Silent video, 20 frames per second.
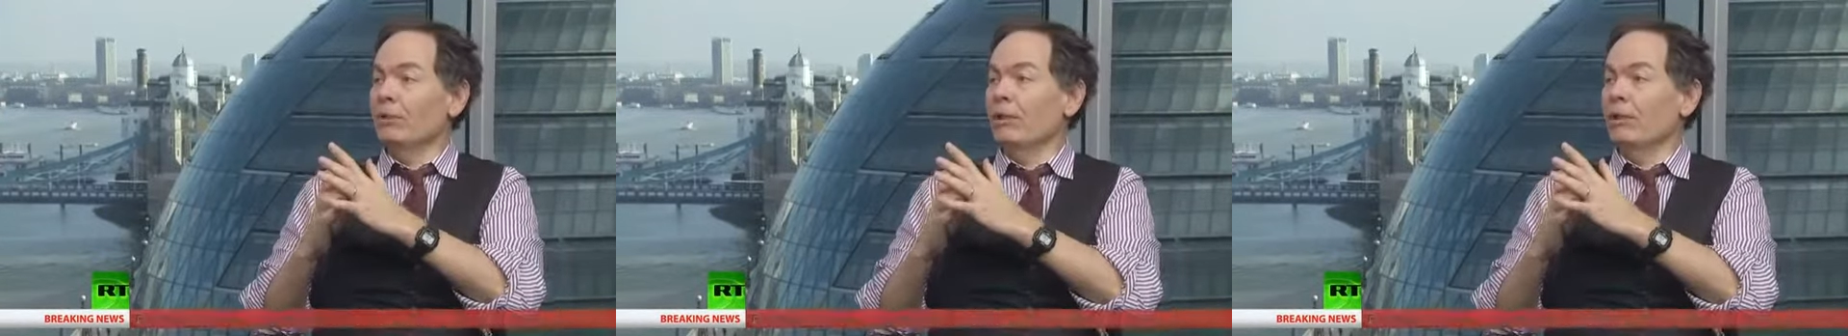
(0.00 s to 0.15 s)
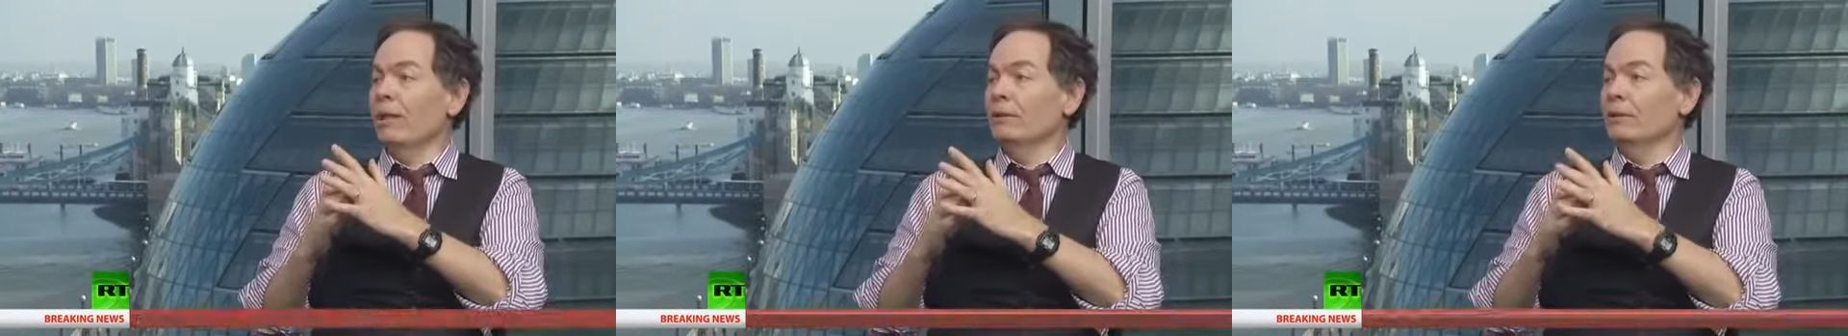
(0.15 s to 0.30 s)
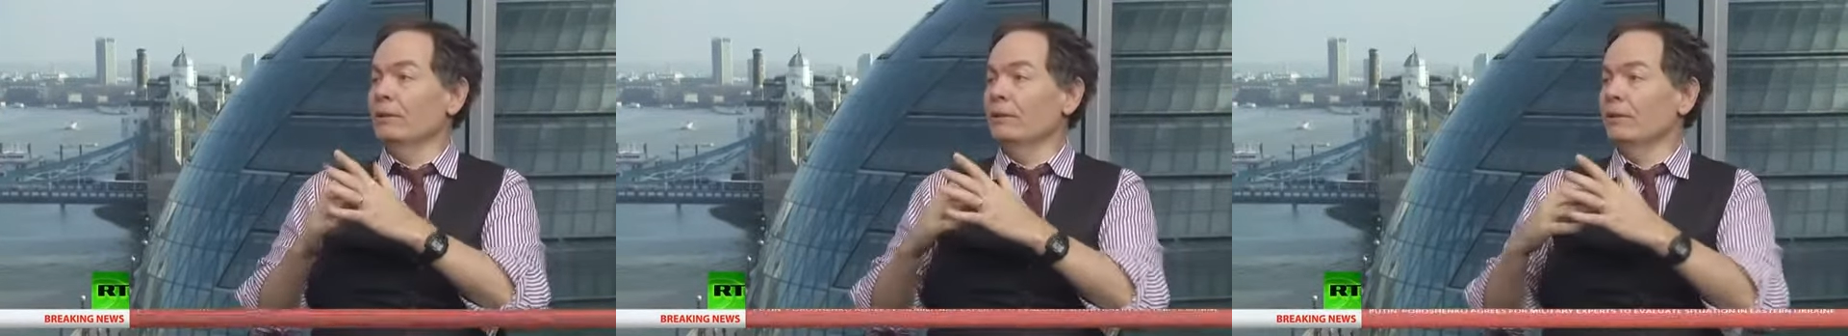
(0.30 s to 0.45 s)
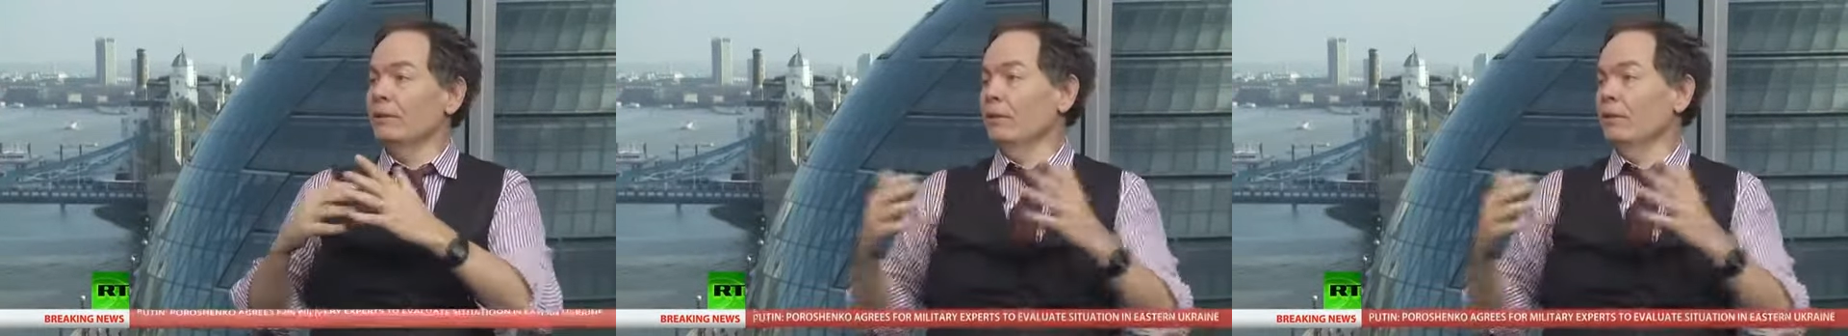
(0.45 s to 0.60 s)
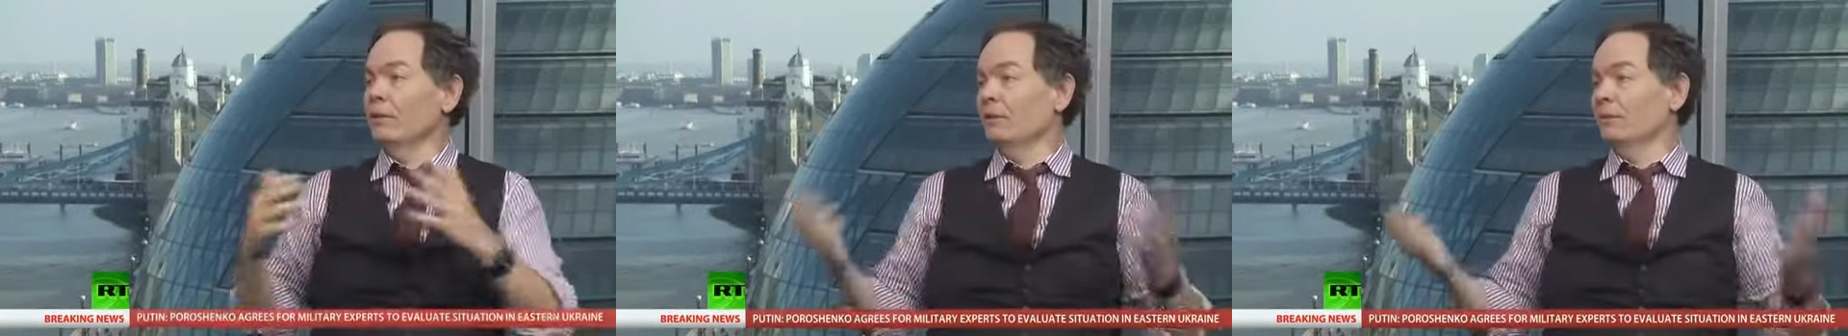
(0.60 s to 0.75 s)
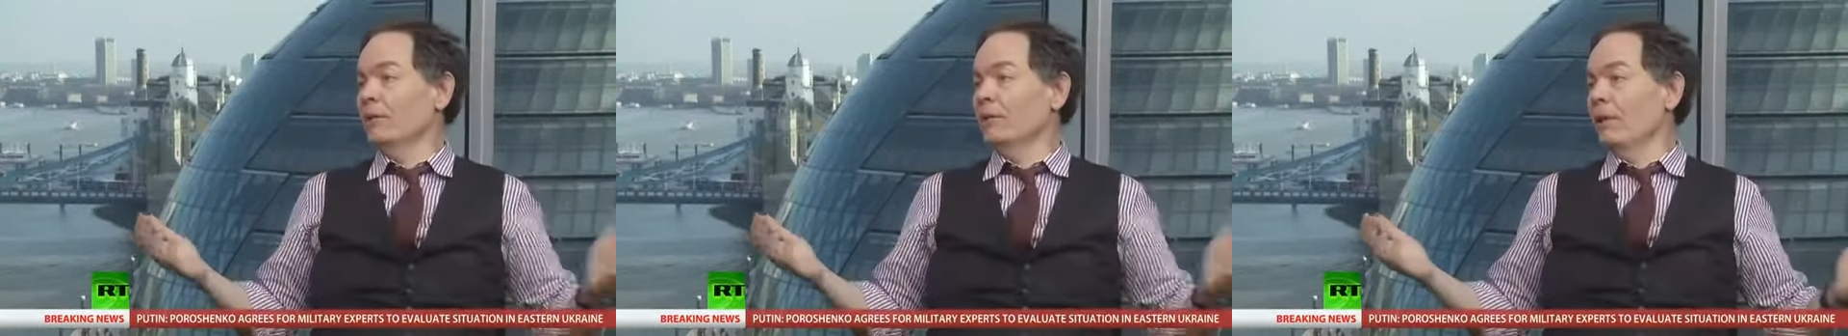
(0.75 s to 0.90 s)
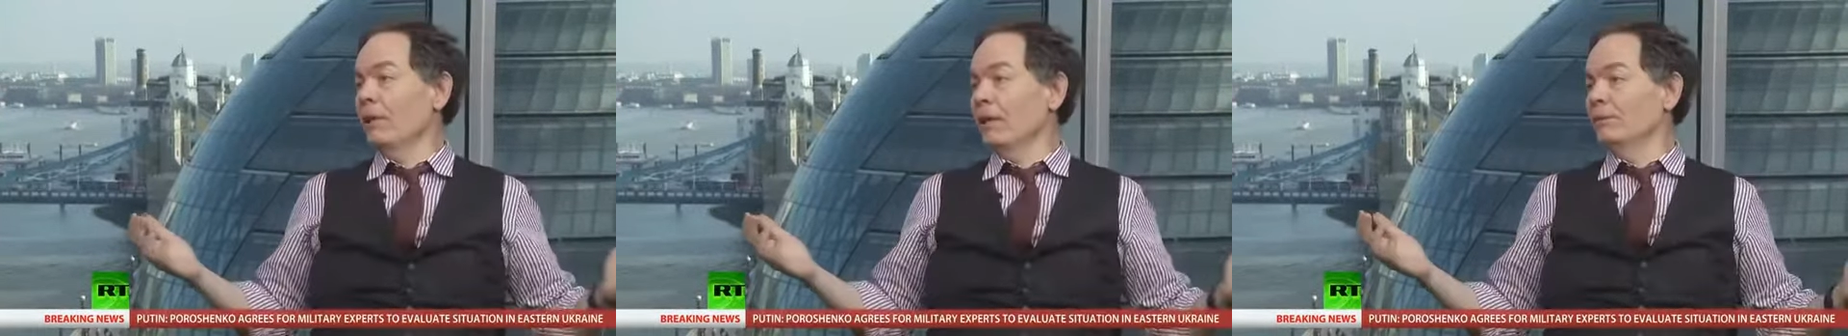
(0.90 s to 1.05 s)
trying to seek
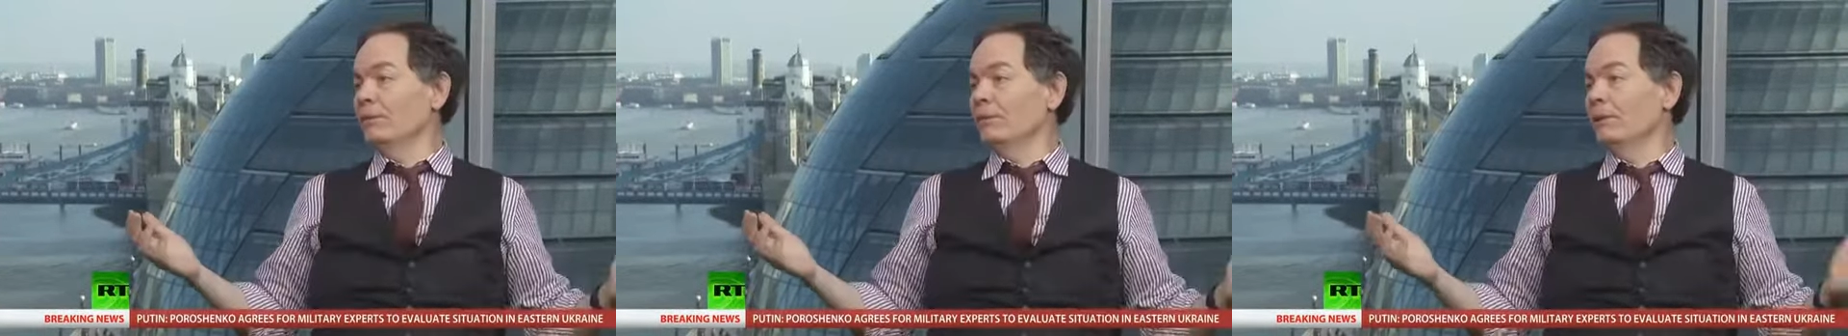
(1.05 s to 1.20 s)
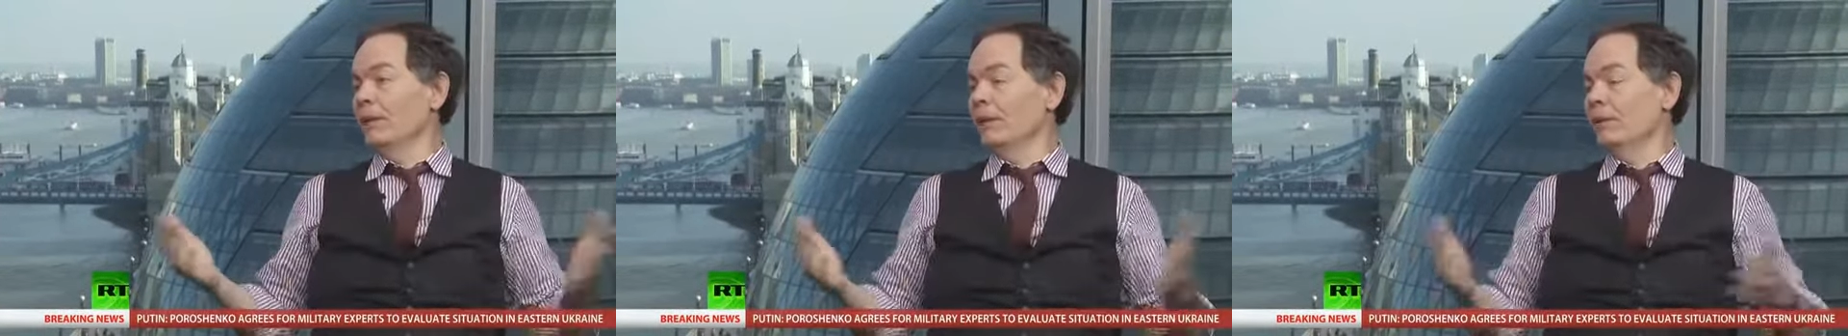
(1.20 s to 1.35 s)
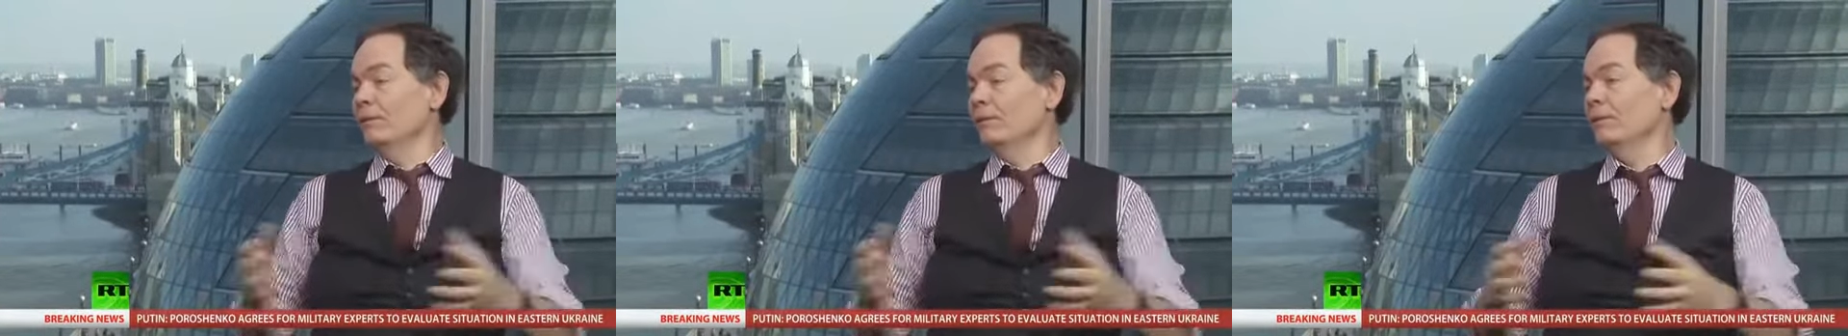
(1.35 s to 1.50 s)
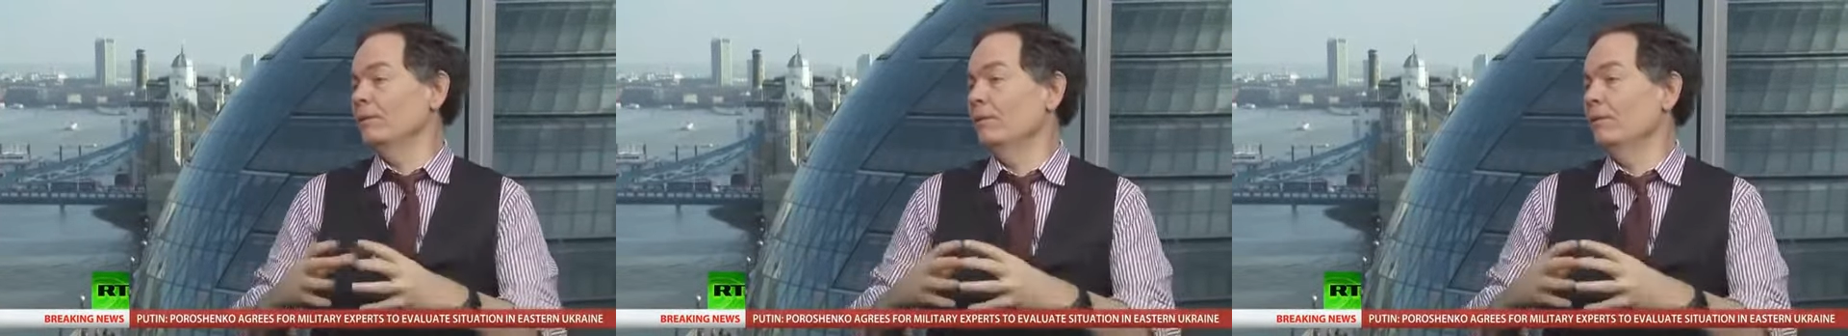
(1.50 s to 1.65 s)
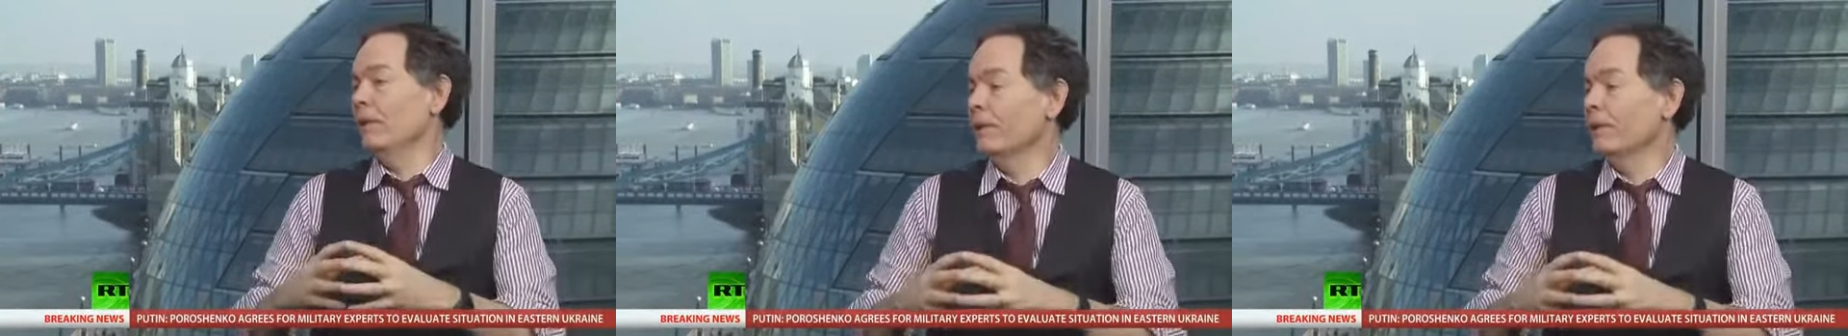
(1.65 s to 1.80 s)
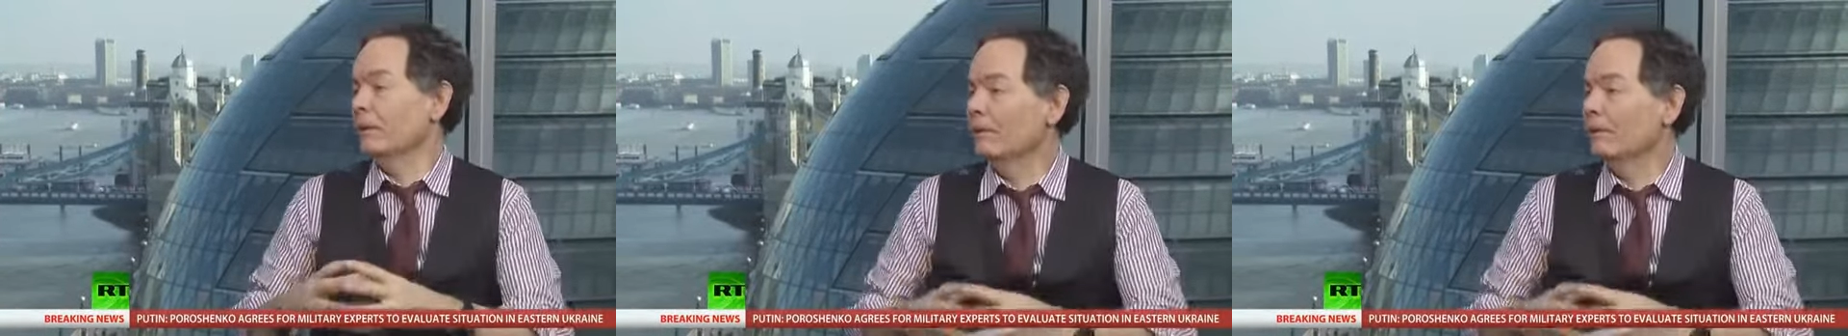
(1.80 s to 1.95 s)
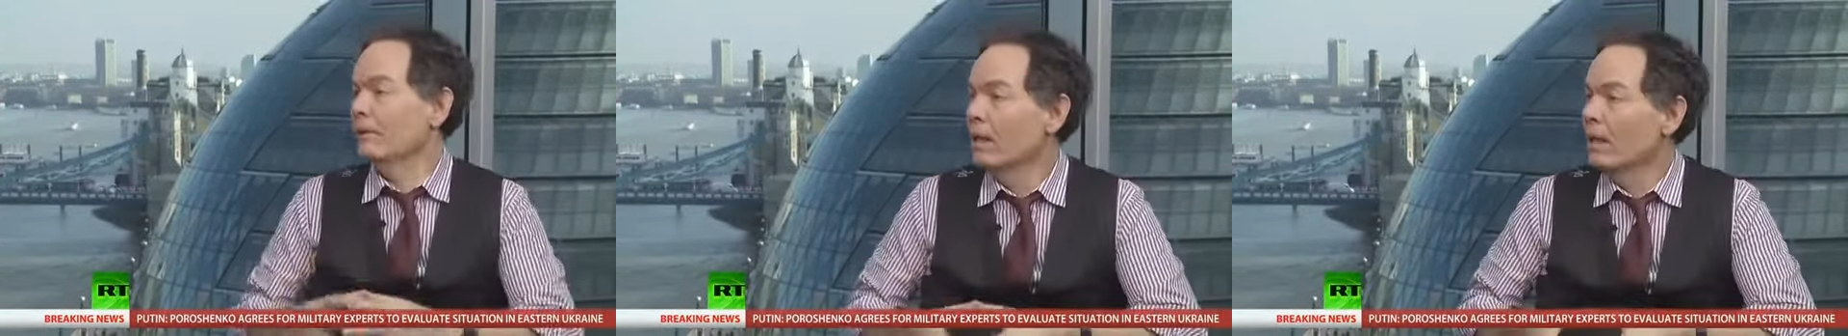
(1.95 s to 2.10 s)
some kind of state of
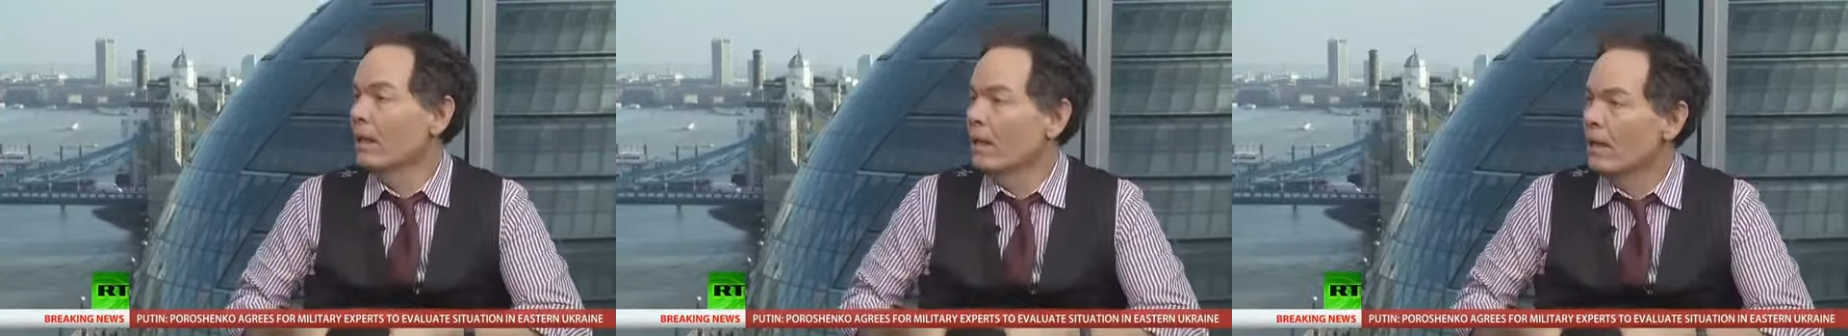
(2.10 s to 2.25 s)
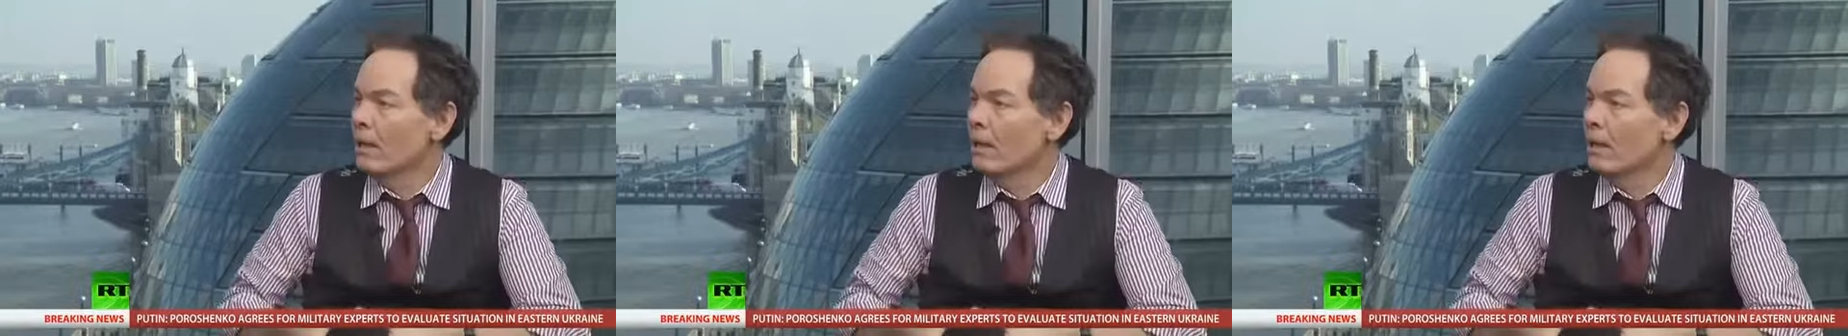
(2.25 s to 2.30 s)
nirvana,